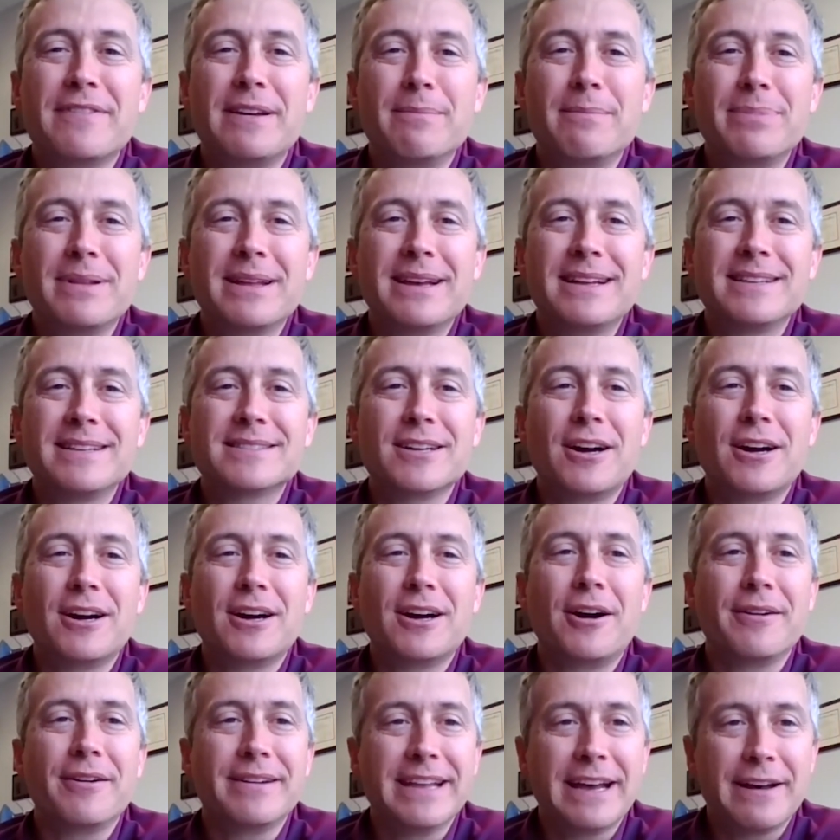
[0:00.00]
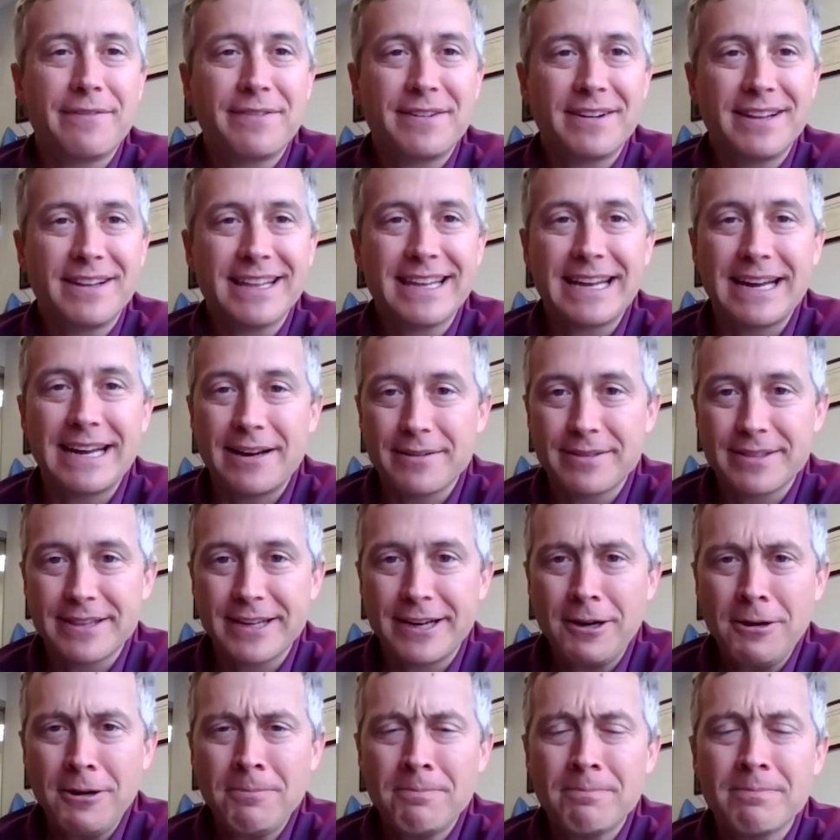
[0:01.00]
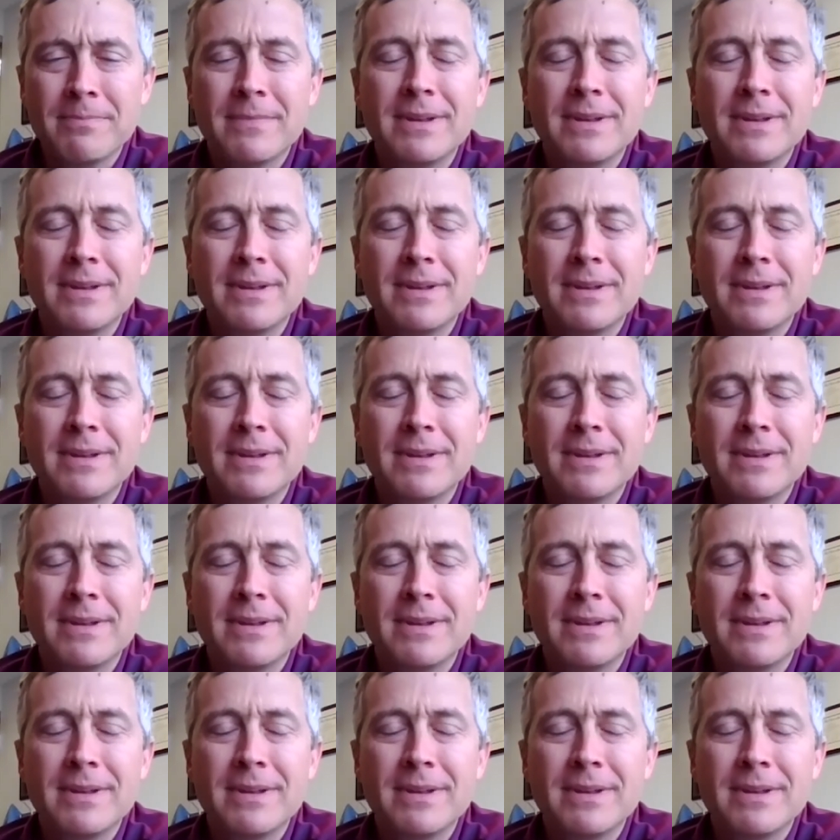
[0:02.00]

implants are definitely out there.